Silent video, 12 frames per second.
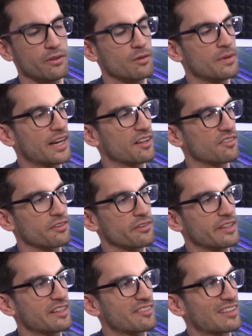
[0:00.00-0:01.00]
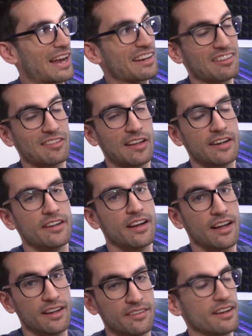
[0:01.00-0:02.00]
going back as early as
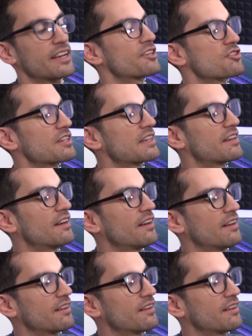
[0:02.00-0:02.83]
X99 Taichi.